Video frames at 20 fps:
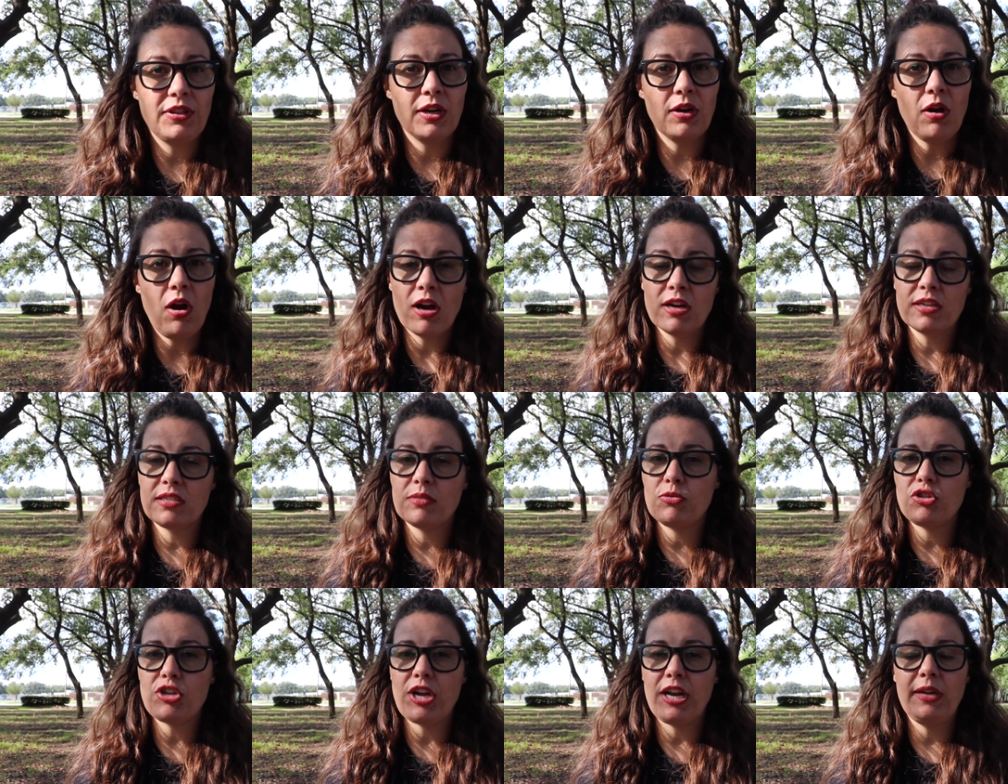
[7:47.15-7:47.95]
There are
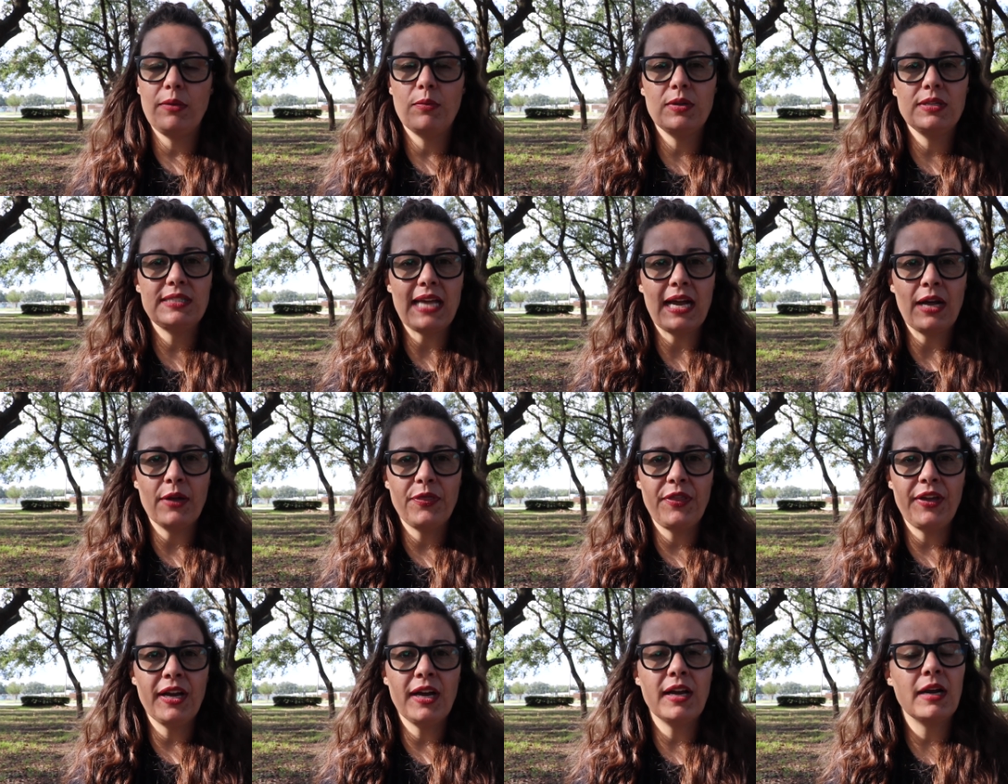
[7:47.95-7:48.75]
some shady ones
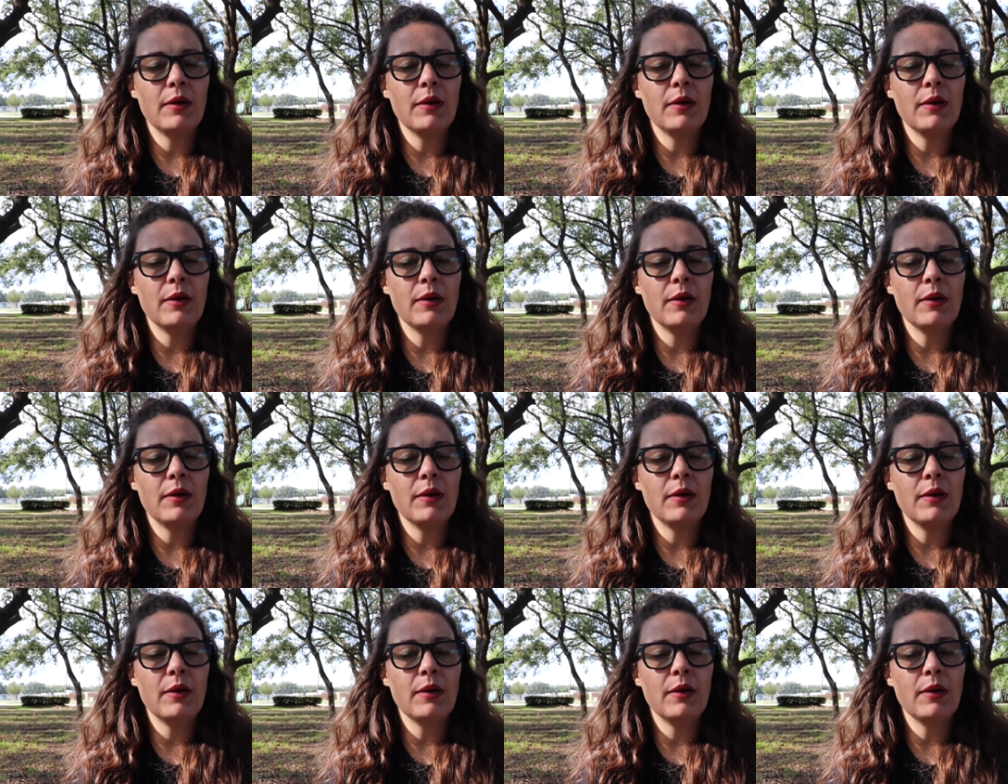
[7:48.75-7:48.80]
out there,